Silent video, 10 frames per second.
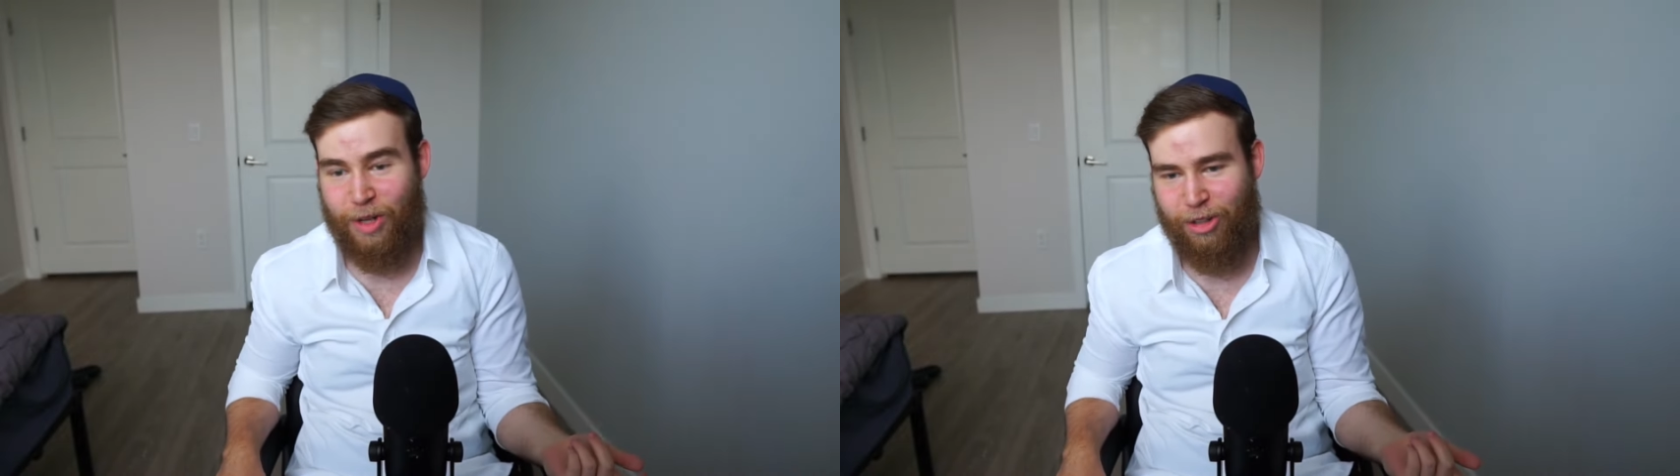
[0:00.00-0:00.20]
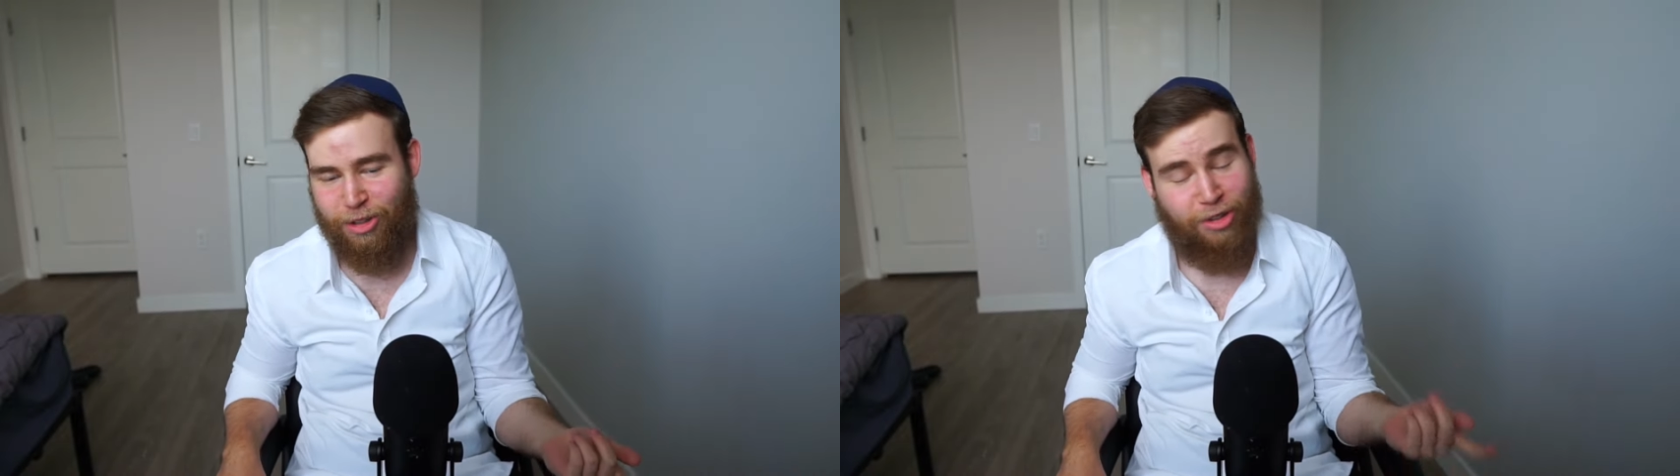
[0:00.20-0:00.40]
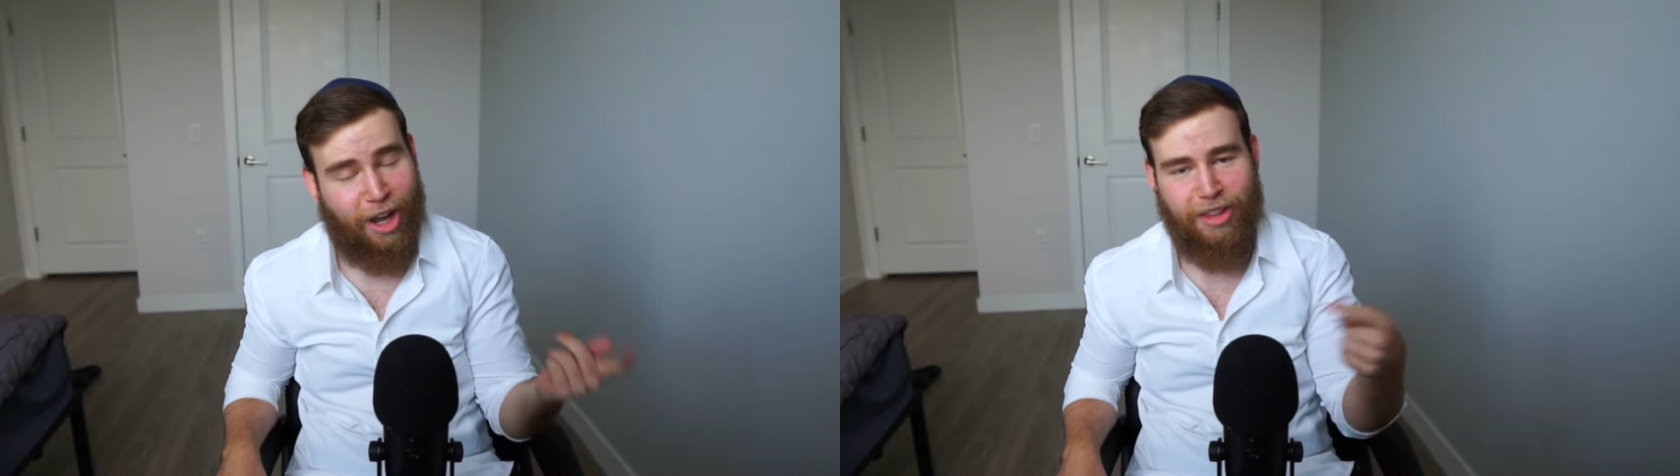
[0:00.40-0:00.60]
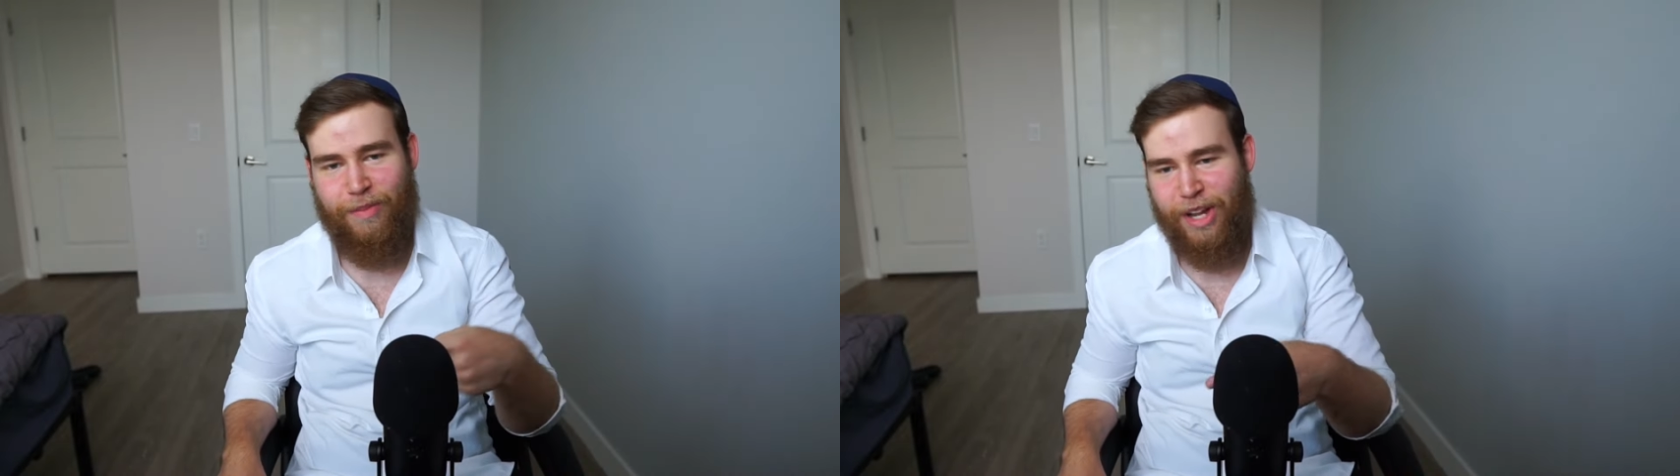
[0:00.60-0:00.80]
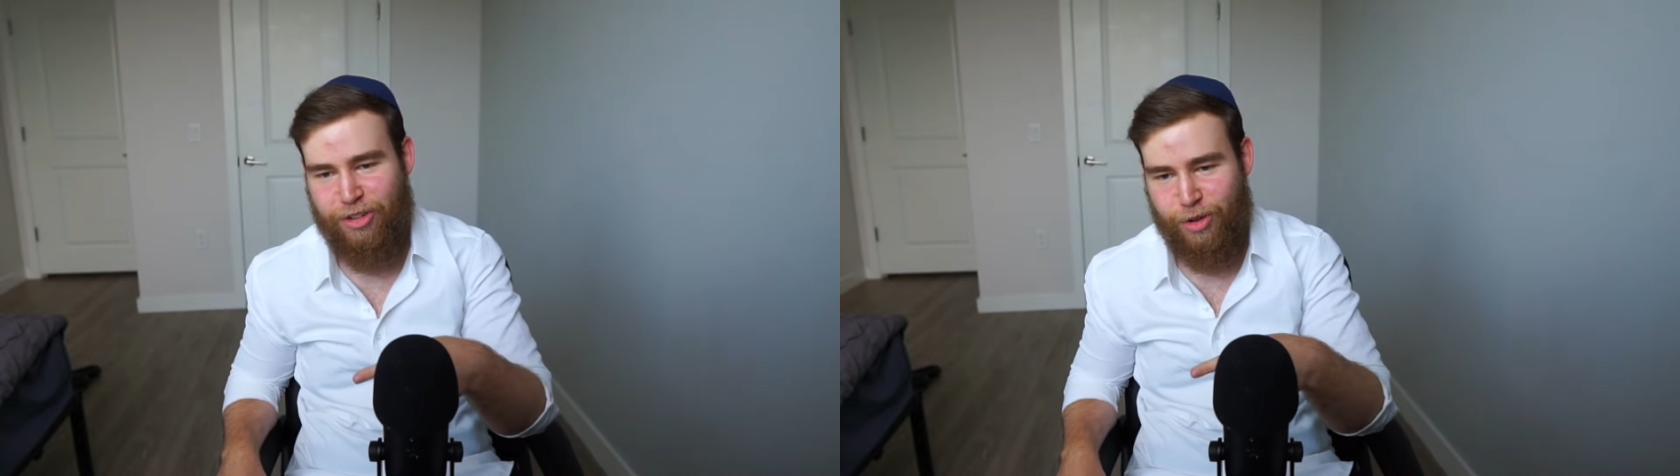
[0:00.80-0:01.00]
Reels on the
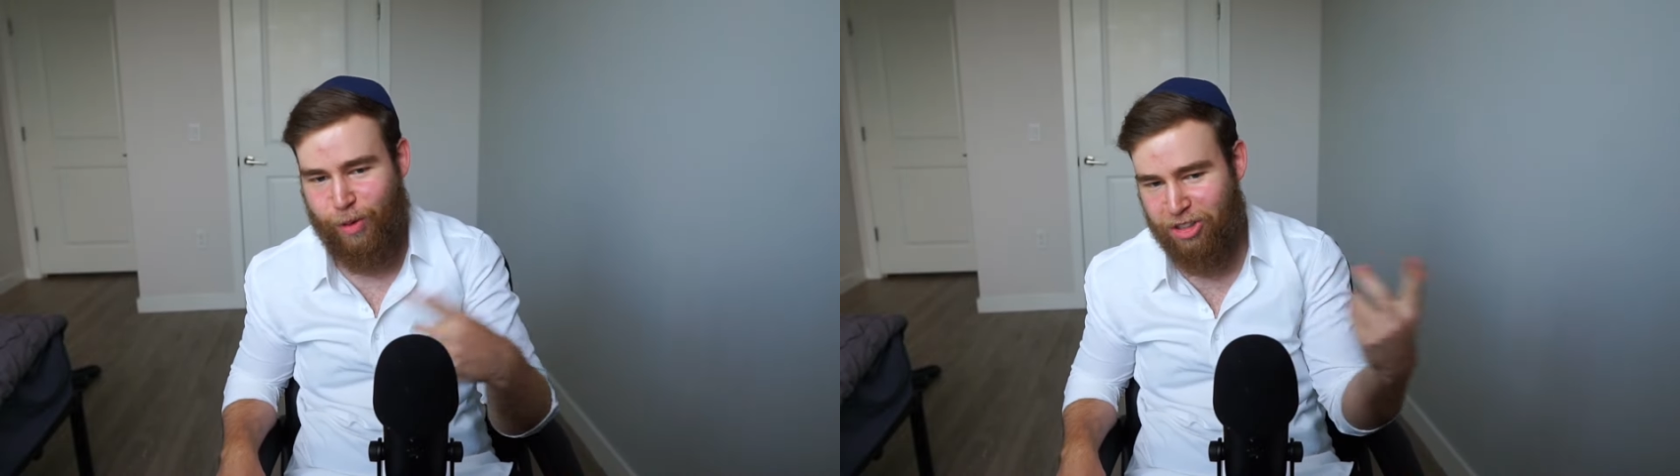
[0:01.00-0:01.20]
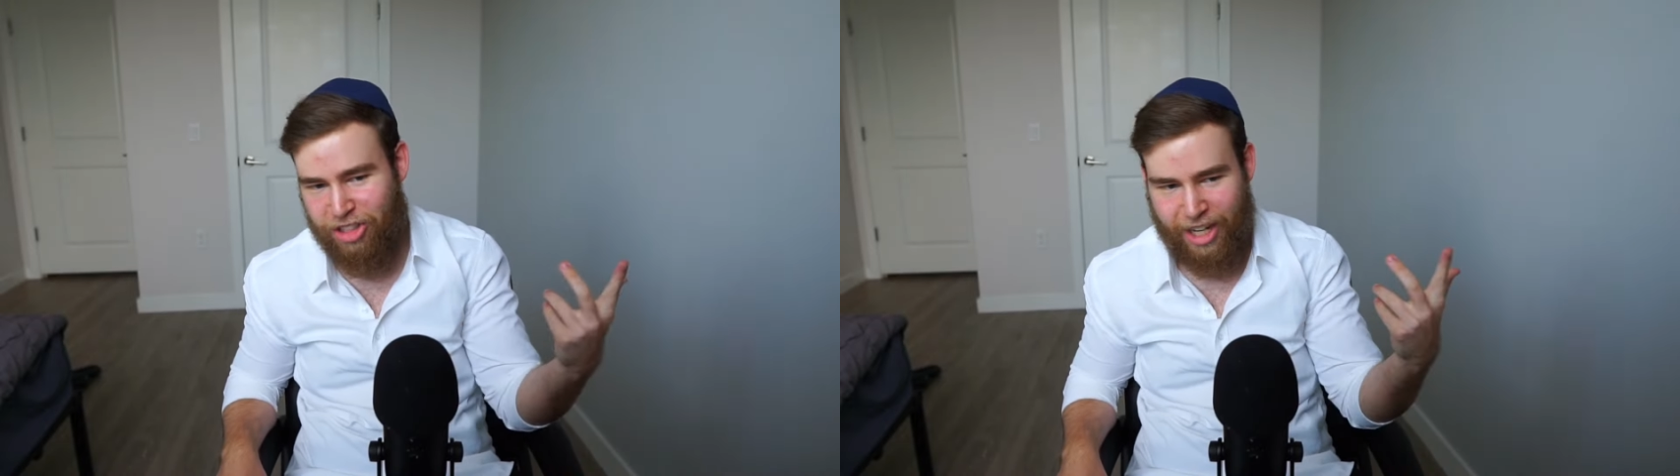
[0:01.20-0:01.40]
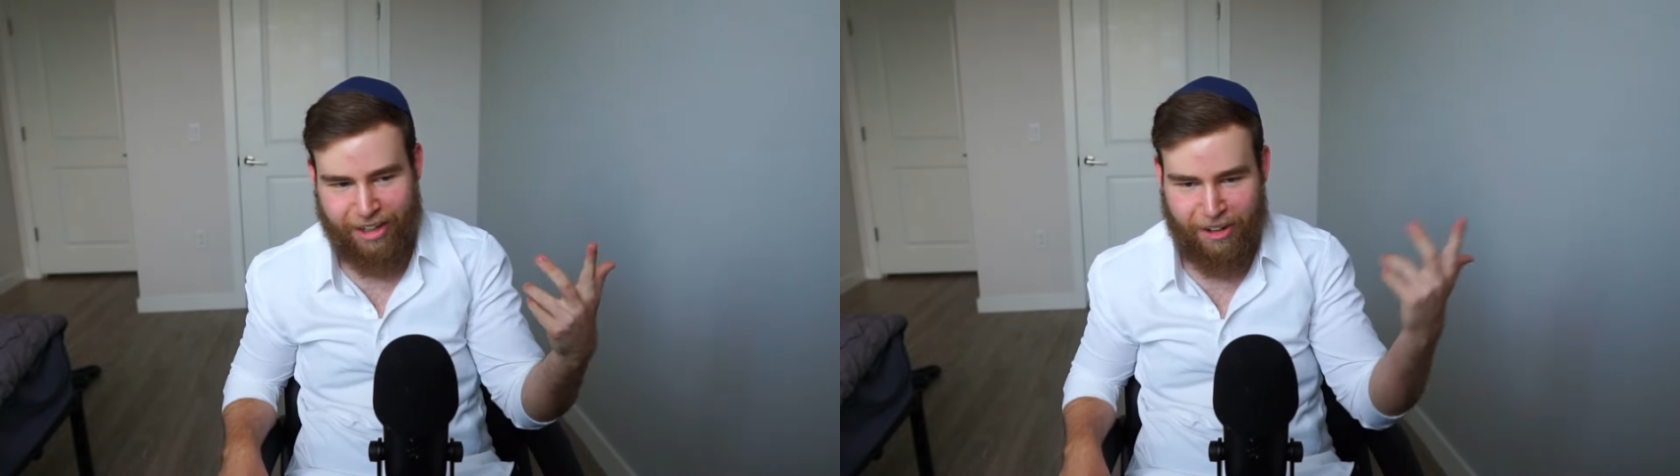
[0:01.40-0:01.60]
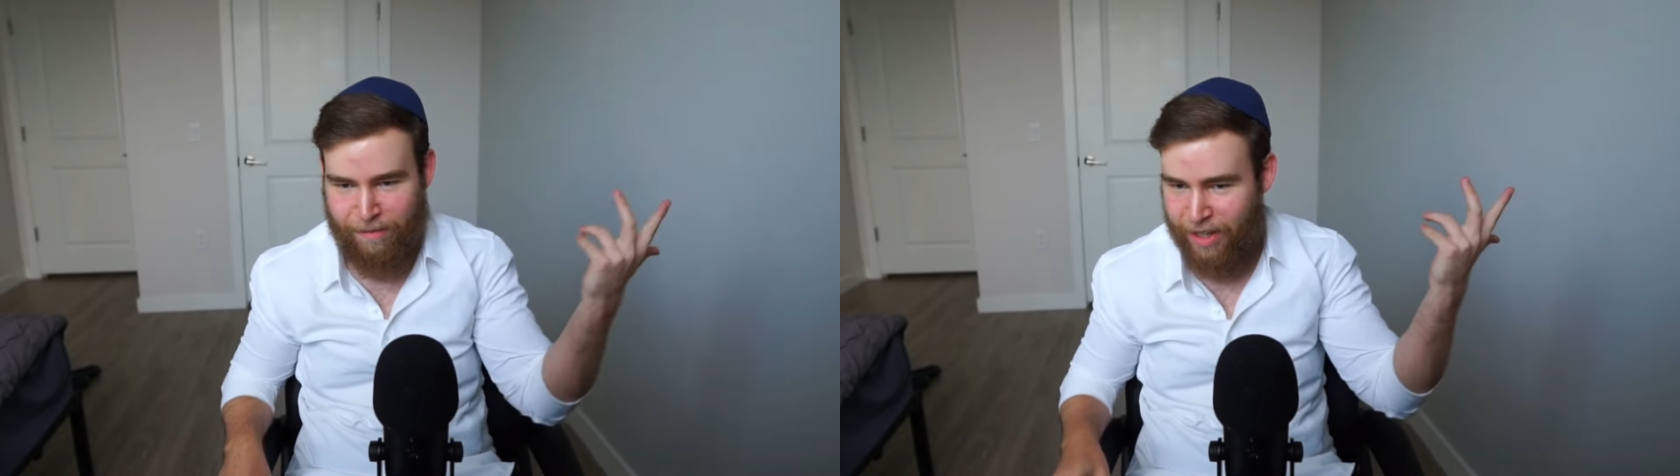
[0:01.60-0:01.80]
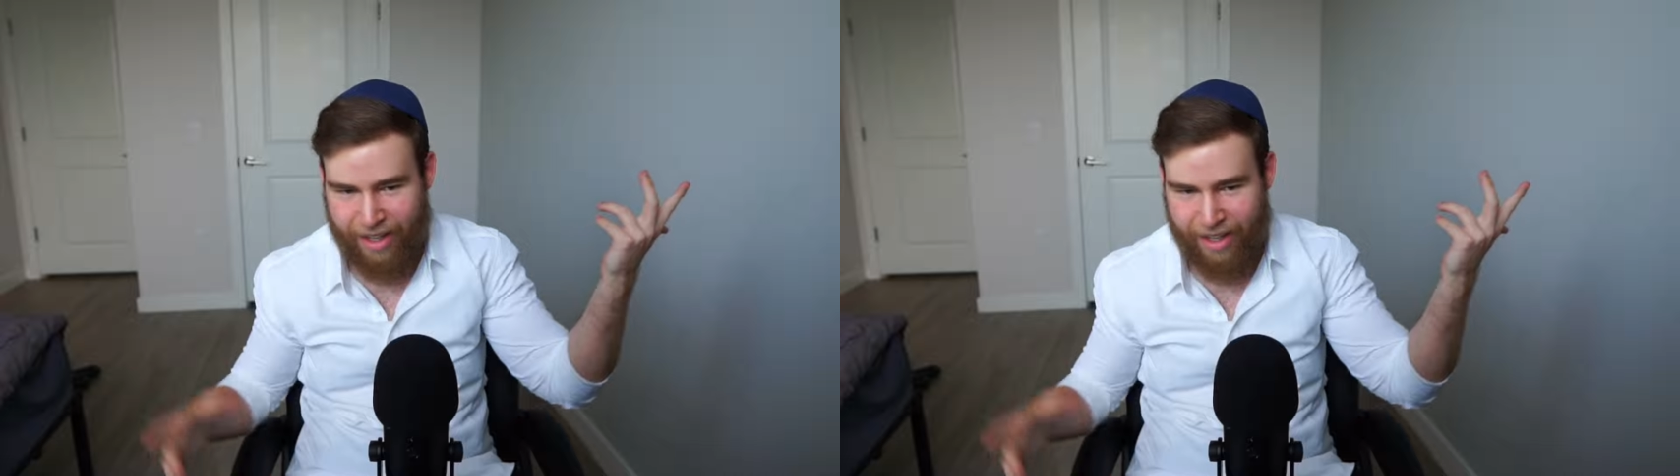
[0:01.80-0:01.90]
main Jewboi channel,